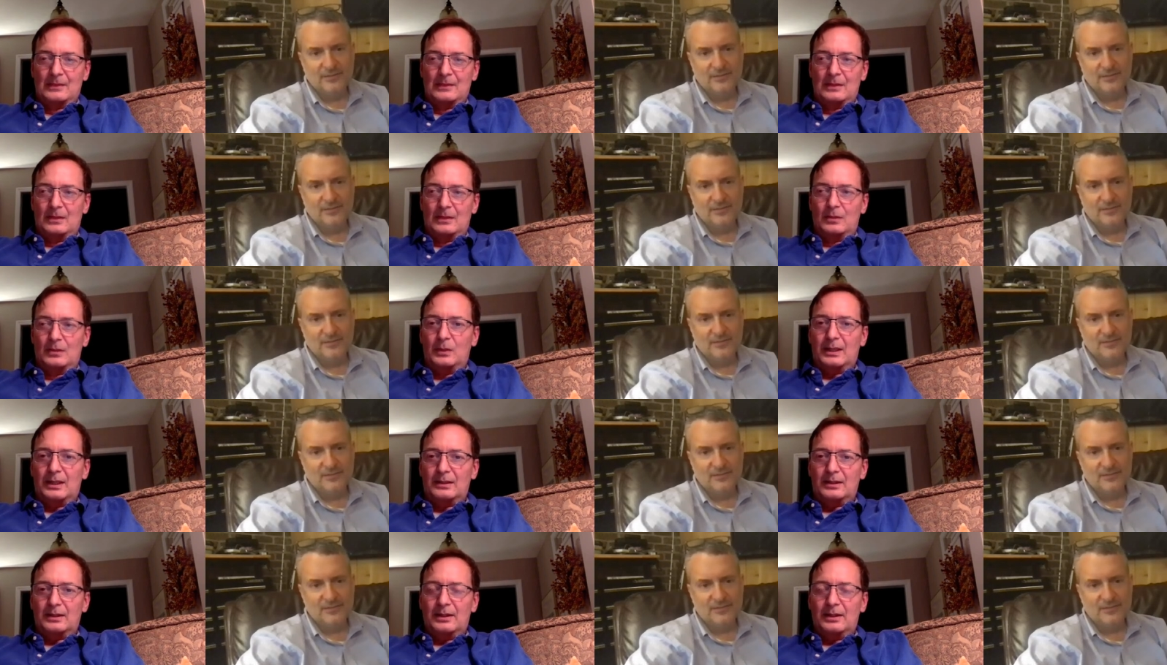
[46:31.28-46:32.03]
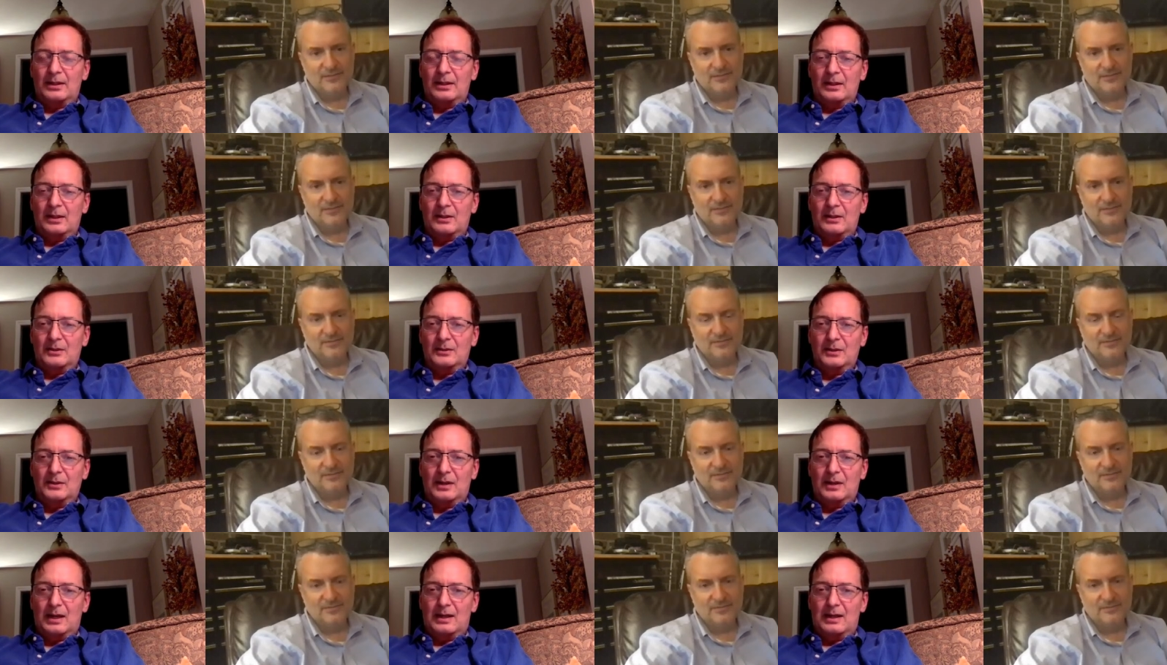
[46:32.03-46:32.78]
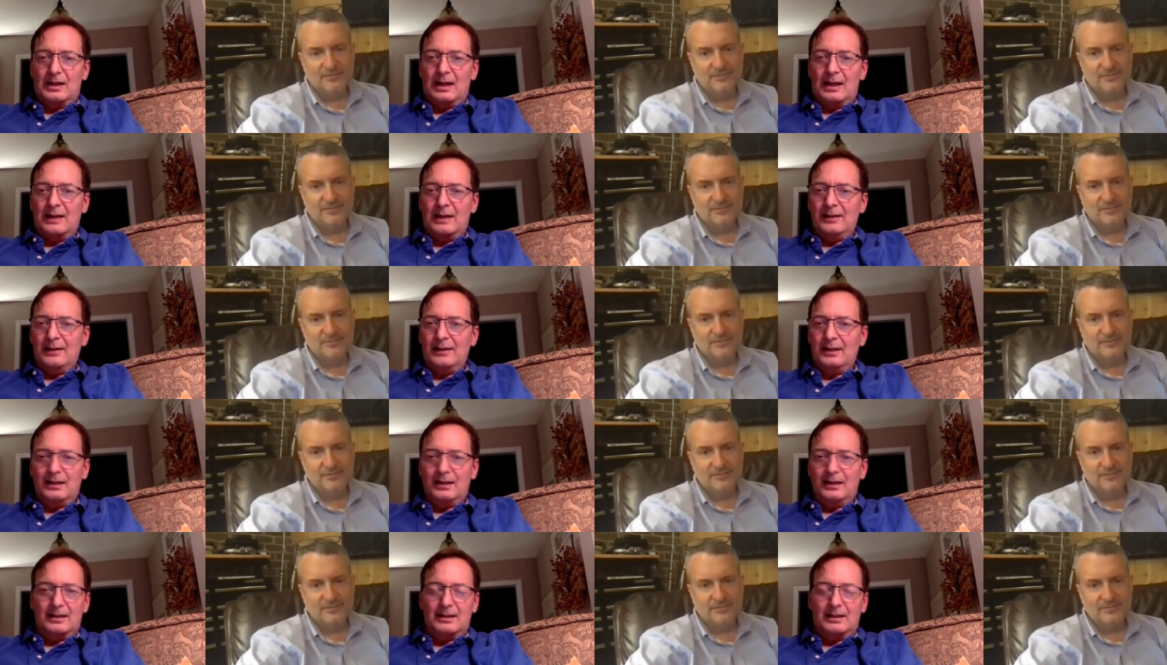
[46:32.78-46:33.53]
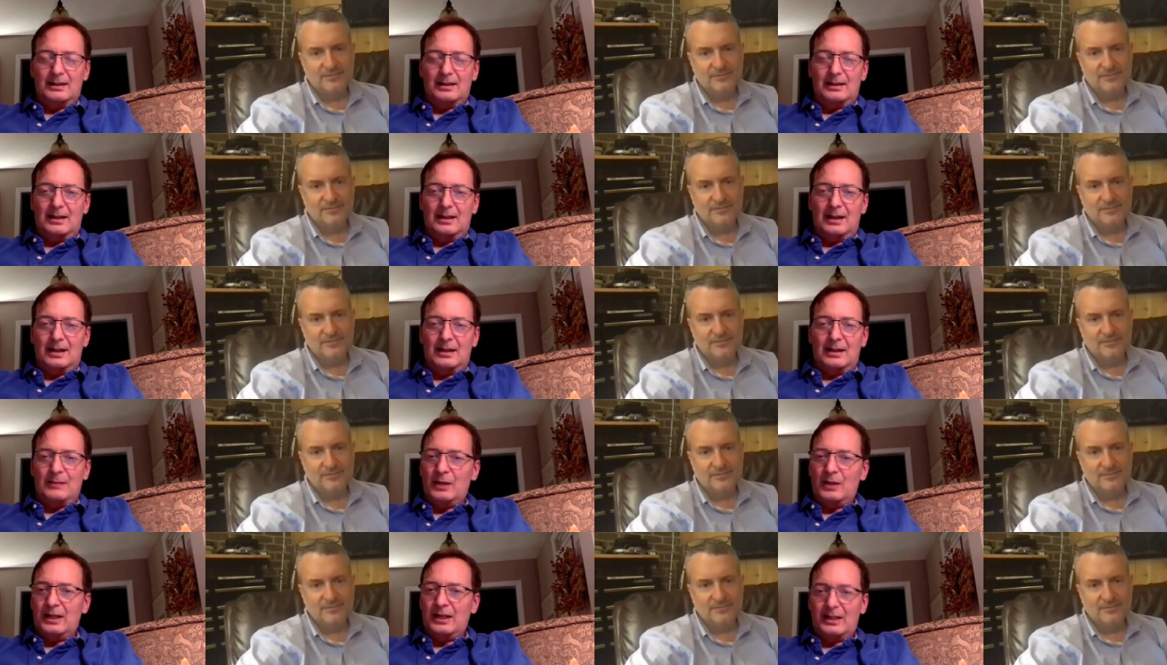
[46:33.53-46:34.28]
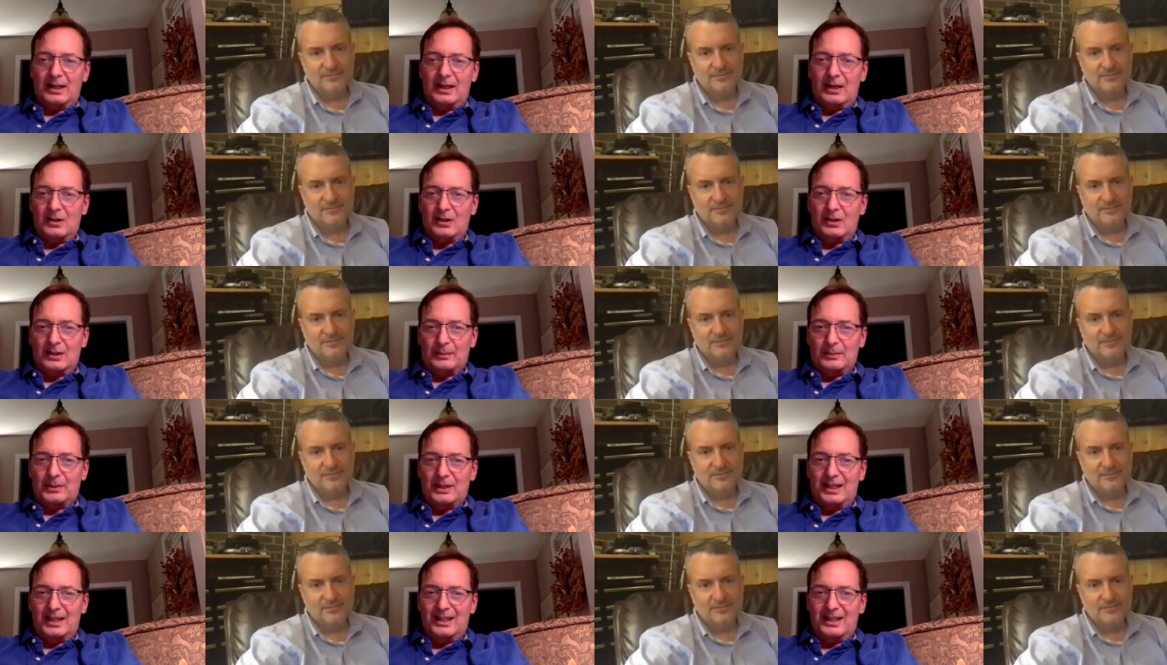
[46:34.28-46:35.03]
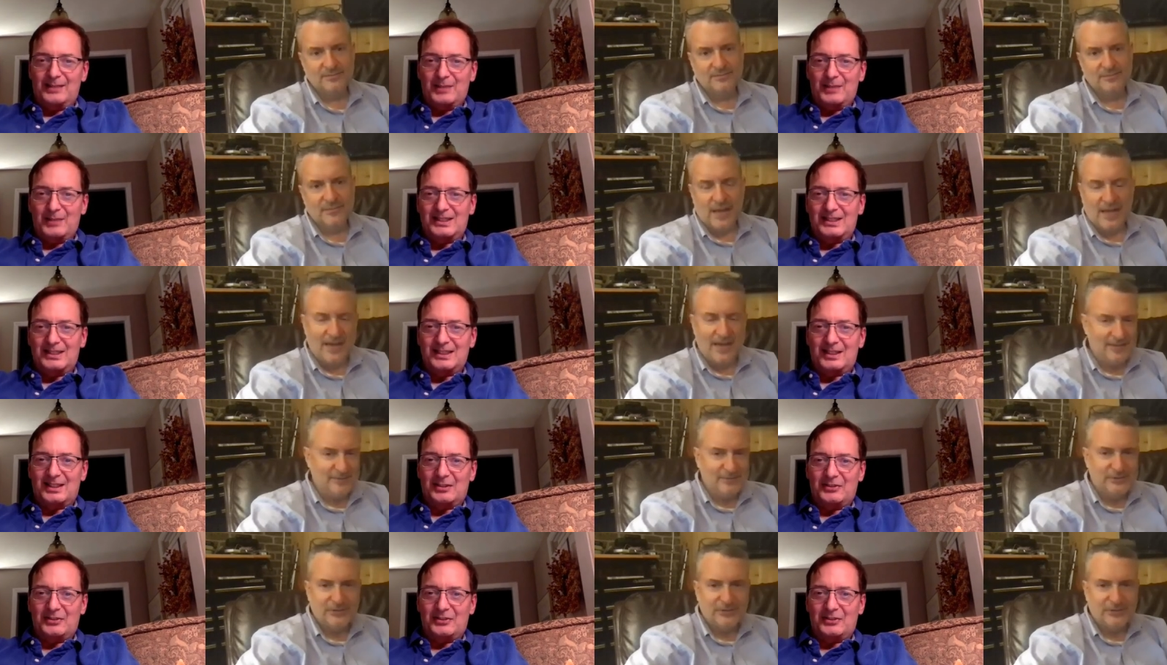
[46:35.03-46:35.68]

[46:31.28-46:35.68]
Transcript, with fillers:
Speaker 1: Well, you know, I think I'm ready to get on a plane myself.